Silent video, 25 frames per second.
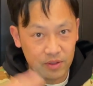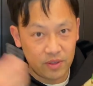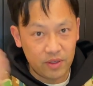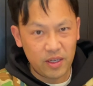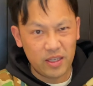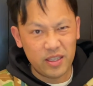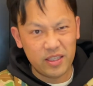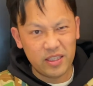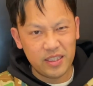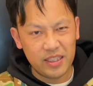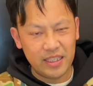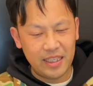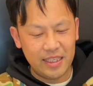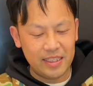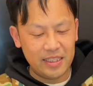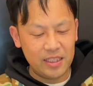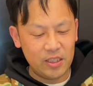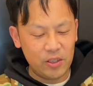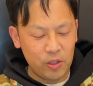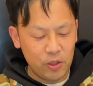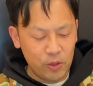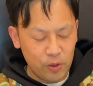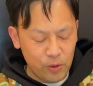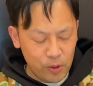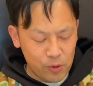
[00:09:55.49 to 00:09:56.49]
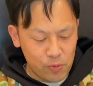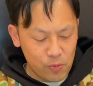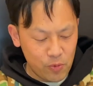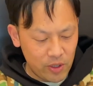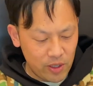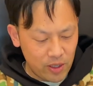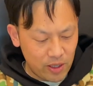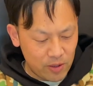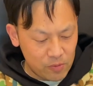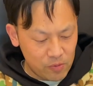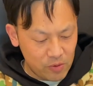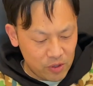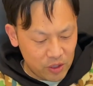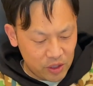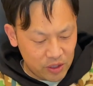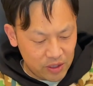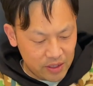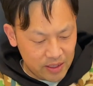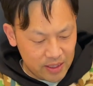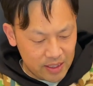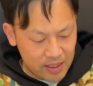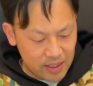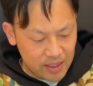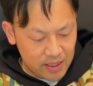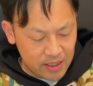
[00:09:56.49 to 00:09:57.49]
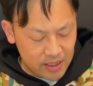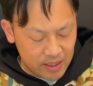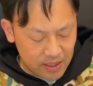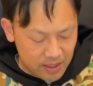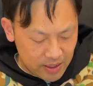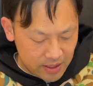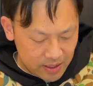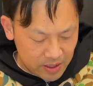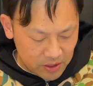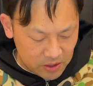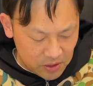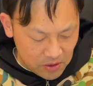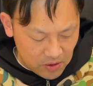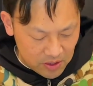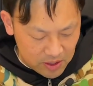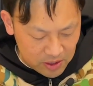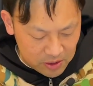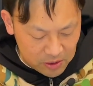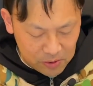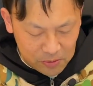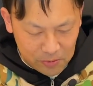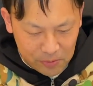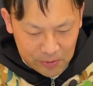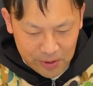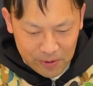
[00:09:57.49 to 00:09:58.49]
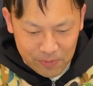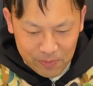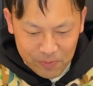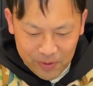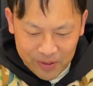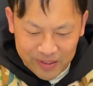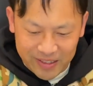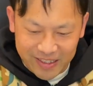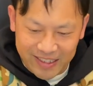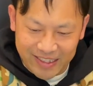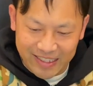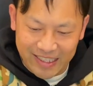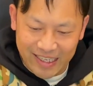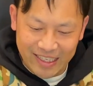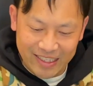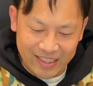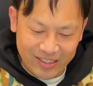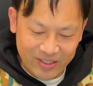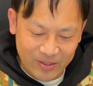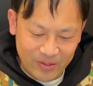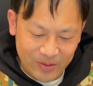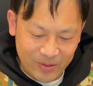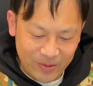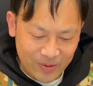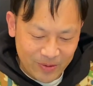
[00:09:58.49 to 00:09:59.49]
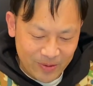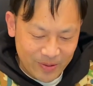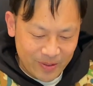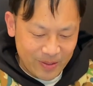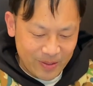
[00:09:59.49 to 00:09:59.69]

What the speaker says: it's a two-in-one. I wish it's not a two-in-one set. So